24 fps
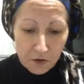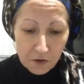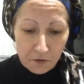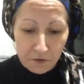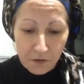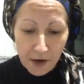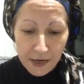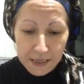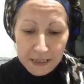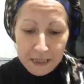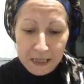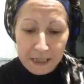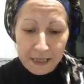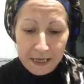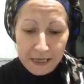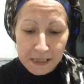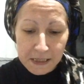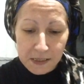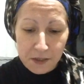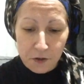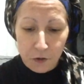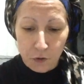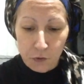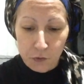Fight
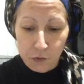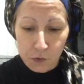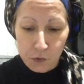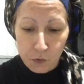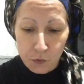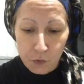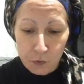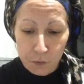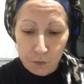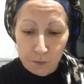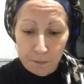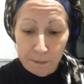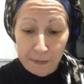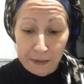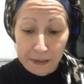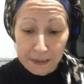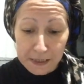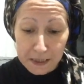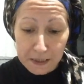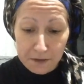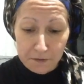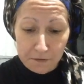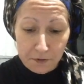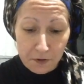against those who
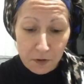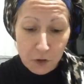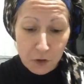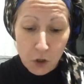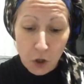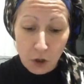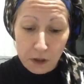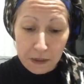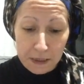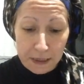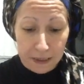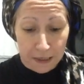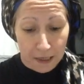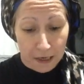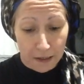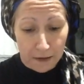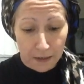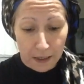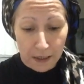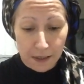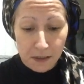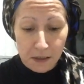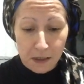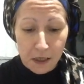believe not in
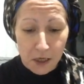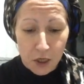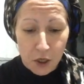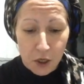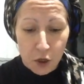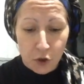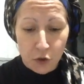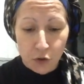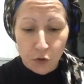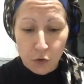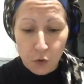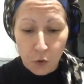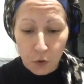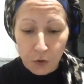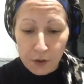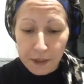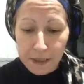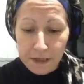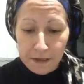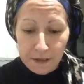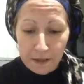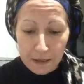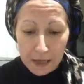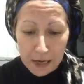Allah, nor
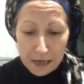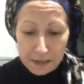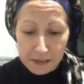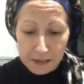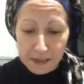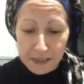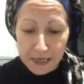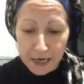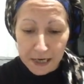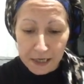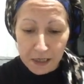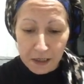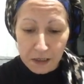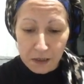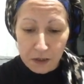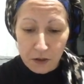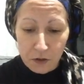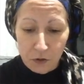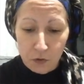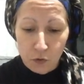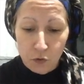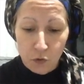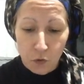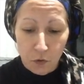in the last day,
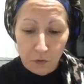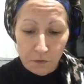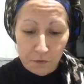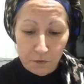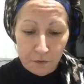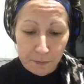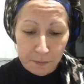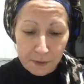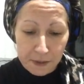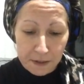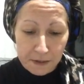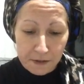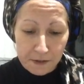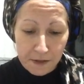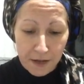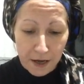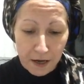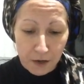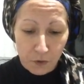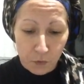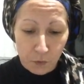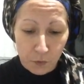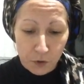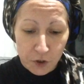nor forbid
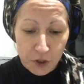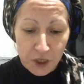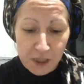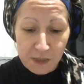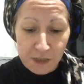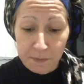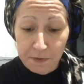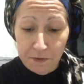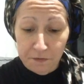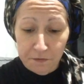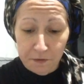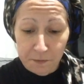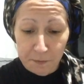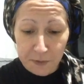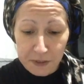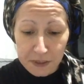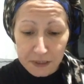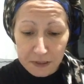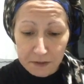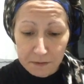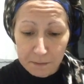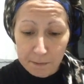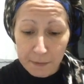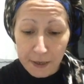that which has been
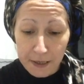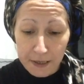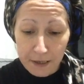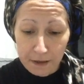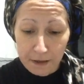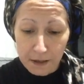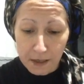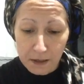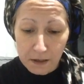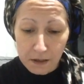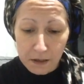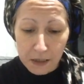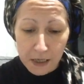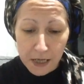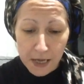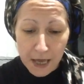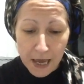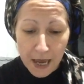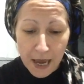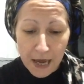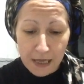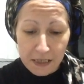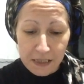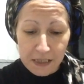forbidden by Allah
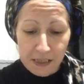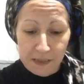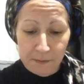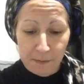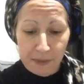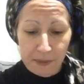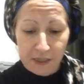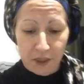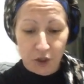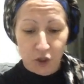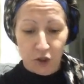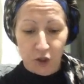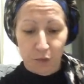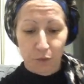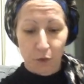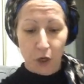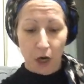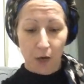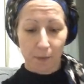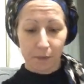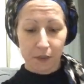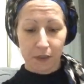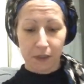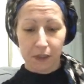and His Messenger
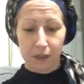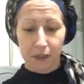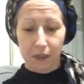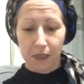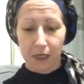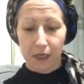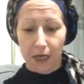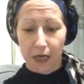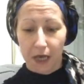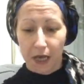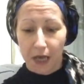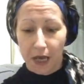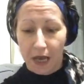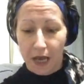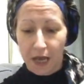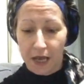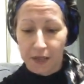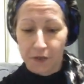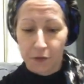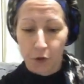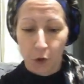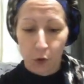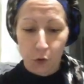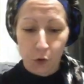Muhammad,
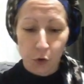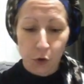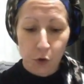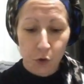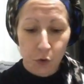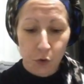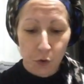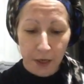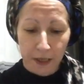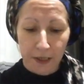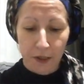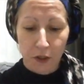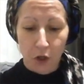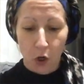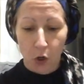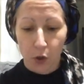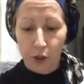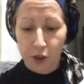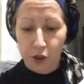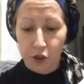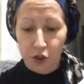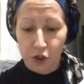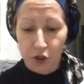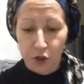and those who
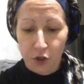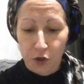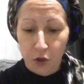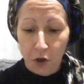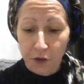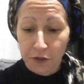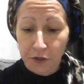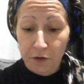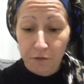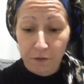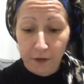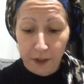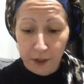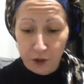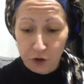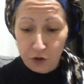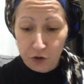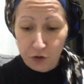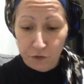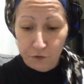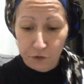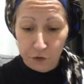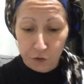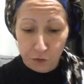acknowledge not the
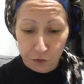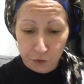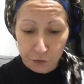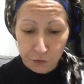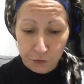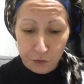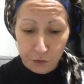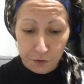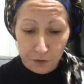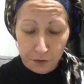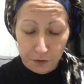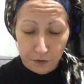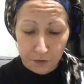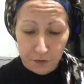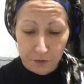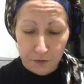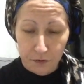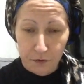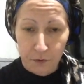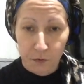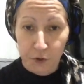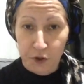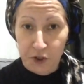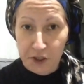religion of truth,
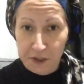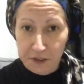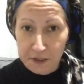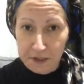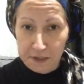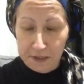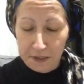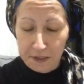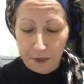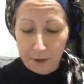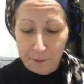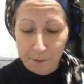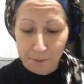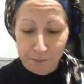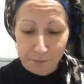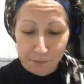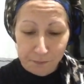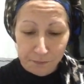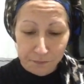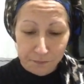which is Islam,